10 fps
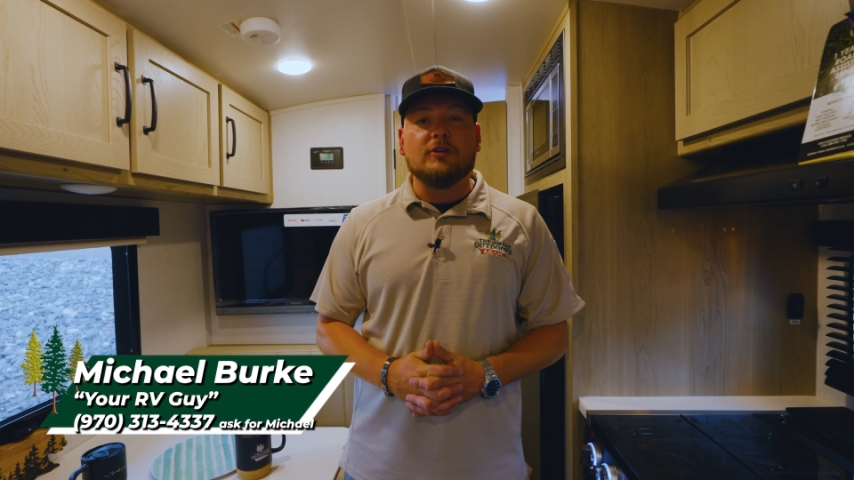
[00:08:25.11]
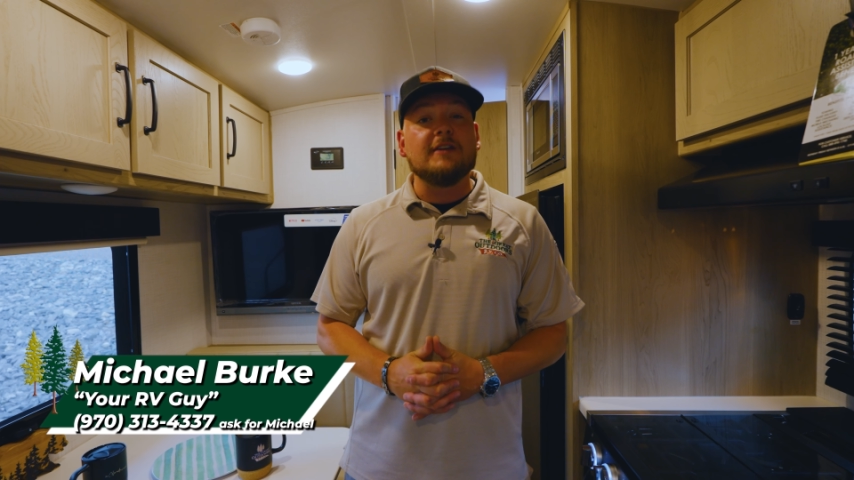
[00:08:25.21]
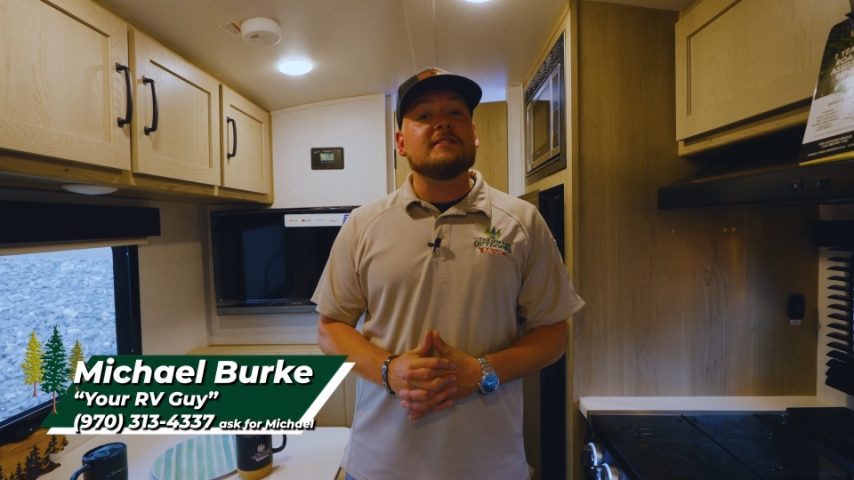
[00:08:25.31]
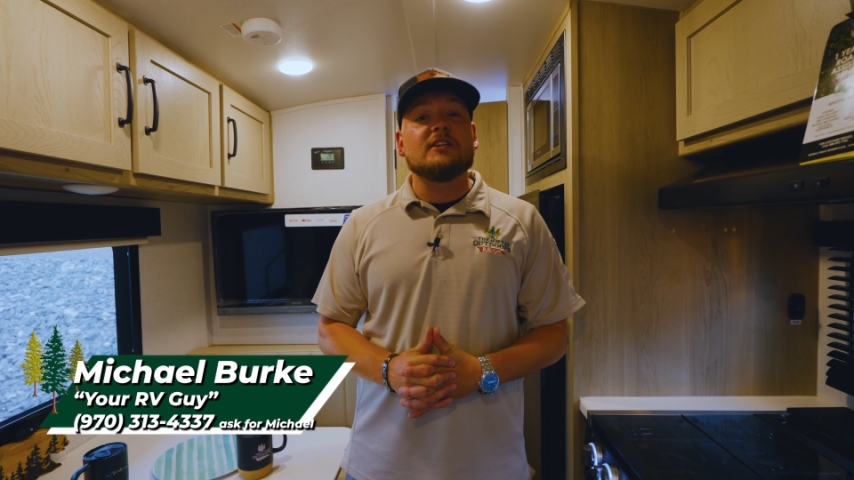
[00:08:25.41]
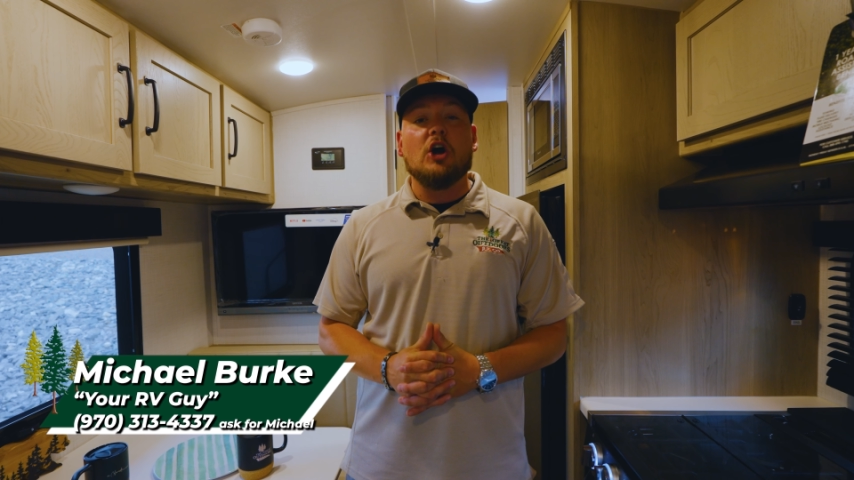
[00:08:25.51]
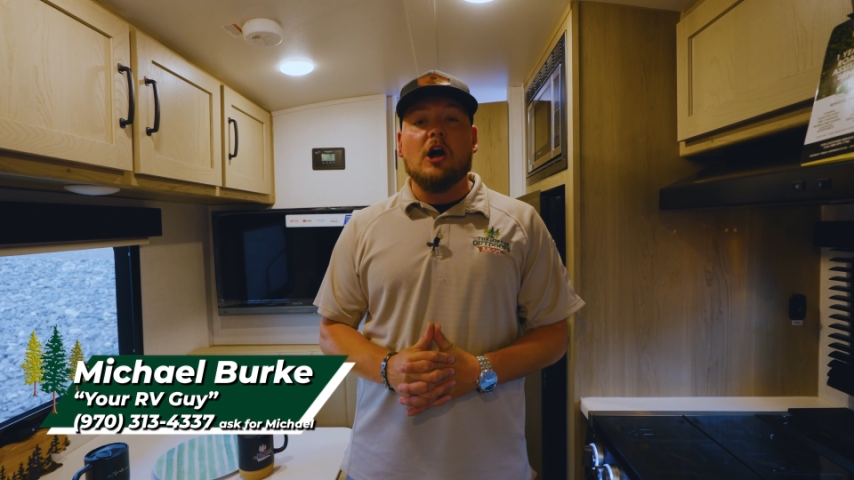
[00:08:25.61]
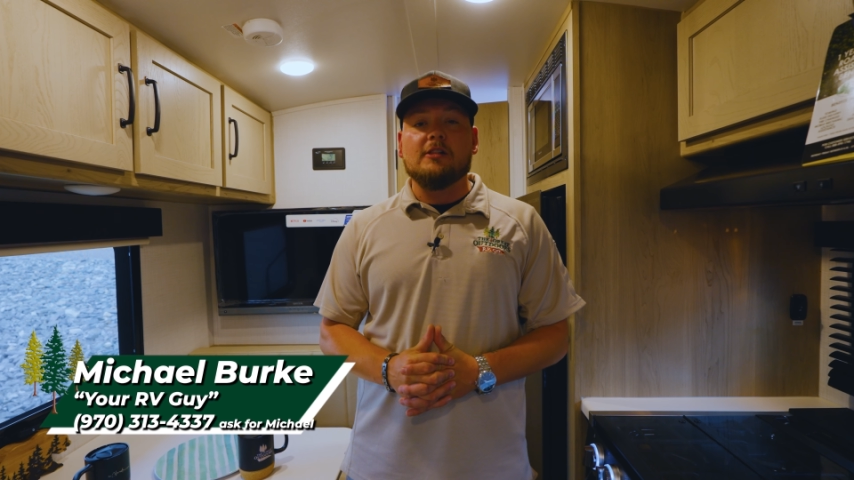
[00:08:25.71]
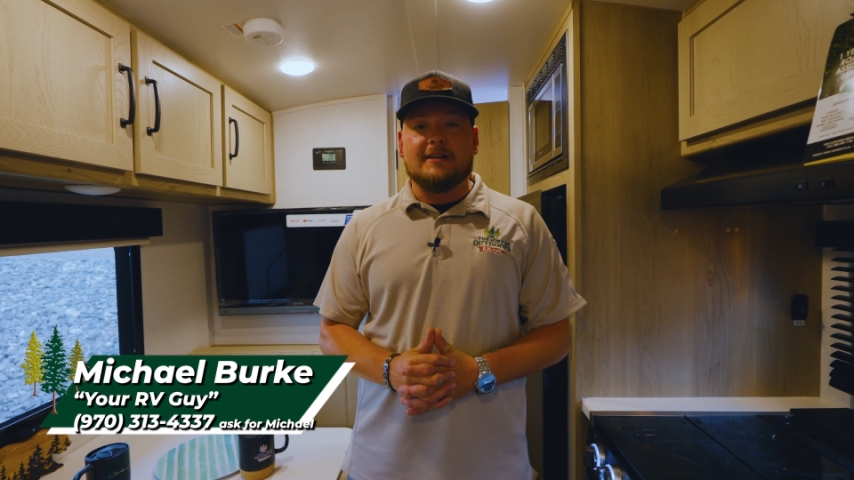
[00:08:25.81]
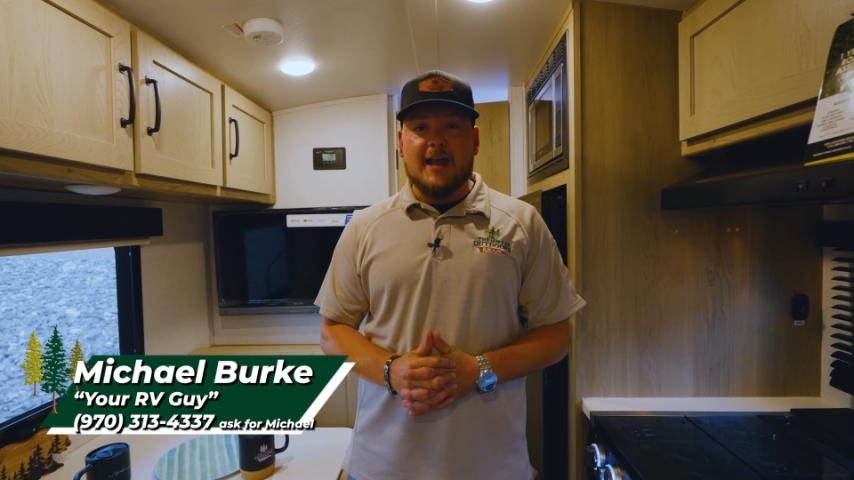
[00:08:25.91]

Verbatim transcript: Give us a call at